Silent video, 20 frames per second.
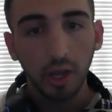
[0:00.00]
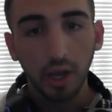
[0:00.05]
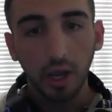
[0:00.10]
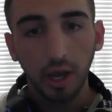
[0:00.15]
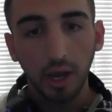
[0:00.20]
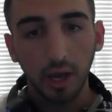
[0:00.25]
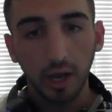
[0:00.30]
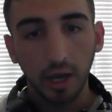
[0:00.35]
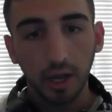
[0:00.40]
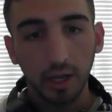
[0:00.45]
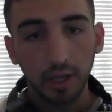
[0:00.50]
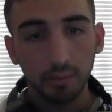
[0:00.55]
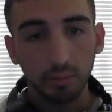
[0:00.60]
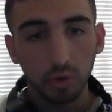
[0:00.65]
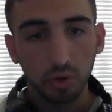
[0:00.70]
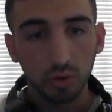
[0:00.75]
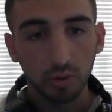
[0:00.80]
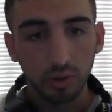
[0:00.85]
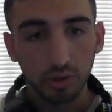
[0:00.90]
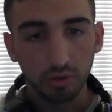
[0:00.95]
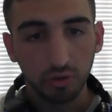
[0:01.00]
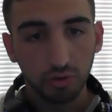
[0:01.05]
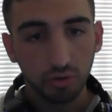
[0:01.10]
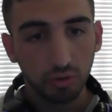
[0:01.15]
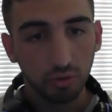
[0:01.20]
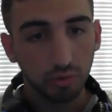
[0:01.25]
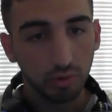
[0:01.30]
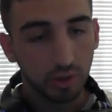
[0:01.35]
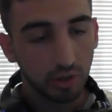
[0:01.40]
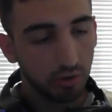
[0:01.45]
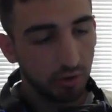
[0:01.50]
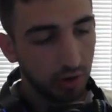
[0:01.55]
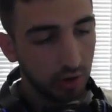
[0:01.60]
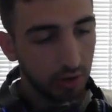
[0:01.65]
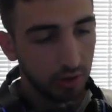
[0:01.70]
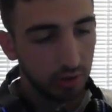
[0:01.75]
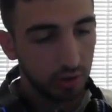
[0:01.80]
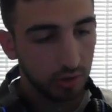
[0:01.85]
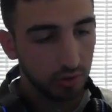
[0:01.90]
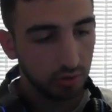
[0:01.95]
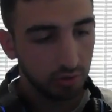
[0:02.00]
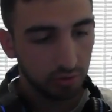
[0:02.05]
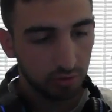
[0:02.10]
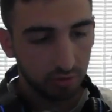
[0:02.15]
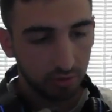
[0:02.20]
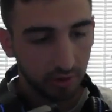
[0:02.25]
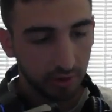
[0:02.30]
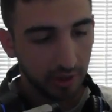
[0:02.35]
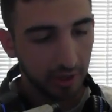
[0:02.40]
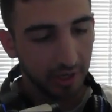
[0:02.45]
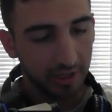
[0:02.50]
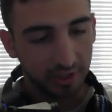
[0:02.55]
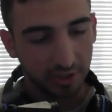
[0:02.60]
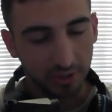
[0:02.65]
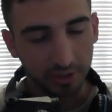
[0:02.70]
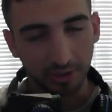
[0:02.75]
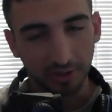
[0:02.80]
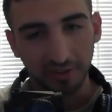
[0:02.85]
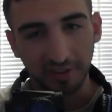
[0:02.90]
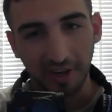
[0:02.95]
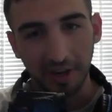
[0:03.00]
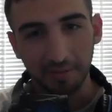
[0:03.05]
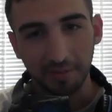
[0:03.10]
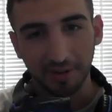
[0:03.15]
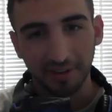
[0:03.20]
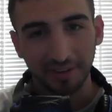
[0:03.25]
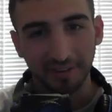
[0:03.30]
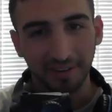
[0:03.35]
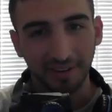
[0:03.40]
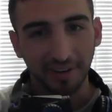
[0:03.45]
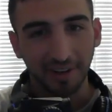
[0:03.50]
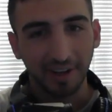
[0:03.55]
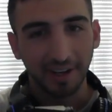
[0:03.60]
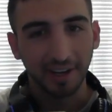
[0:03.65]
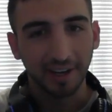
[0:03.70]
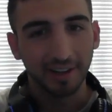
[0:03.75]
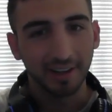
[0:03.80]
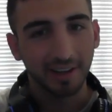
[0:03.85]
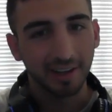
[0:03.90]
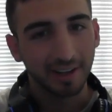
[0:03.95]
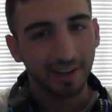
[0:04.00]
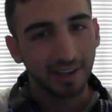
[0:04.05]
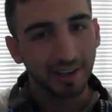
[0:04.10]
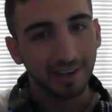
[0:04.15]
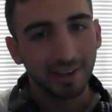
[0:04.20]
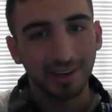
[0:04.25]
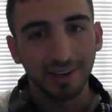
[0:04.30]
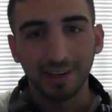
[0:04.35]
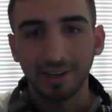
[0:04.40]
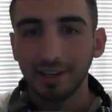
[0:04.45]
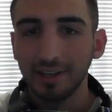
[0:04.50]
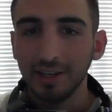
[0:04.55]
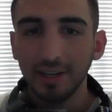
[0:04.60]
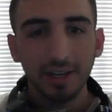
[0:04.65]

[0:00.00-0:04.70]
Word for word: I am going to continue to use electrical tape until I get like a, uh,